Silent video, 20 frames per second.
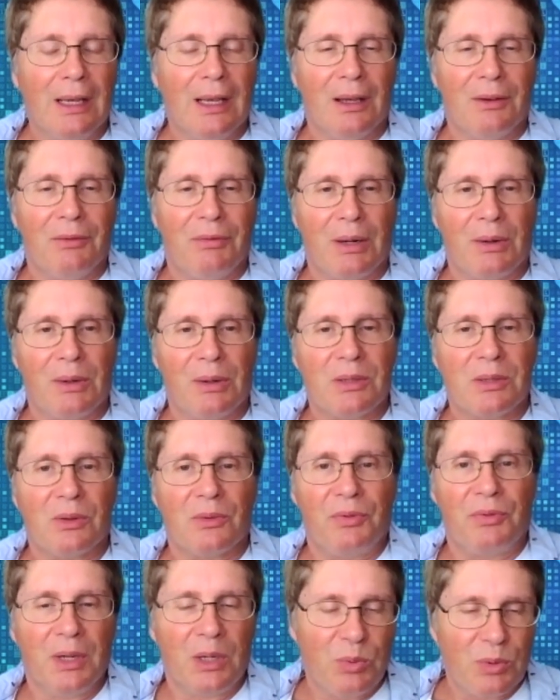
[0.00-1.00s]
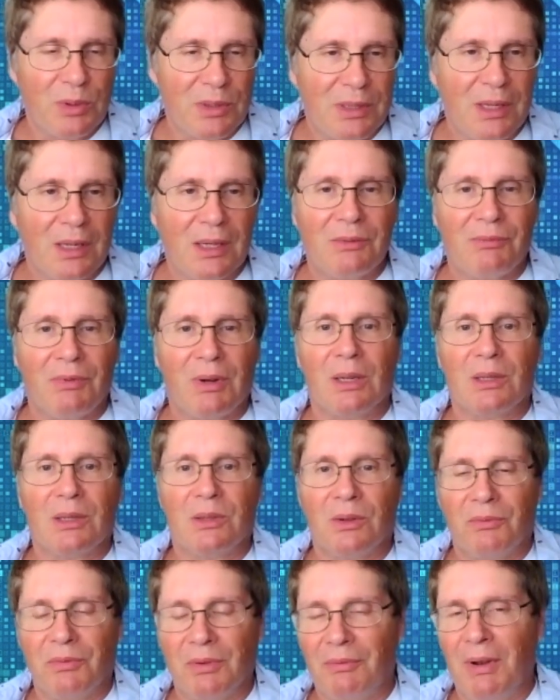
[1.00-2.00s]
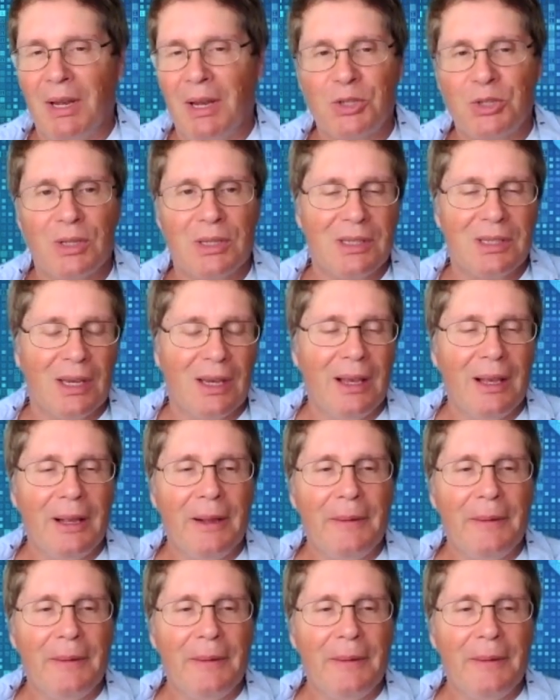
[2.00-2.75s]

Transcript: various of frequencies, various of reflections.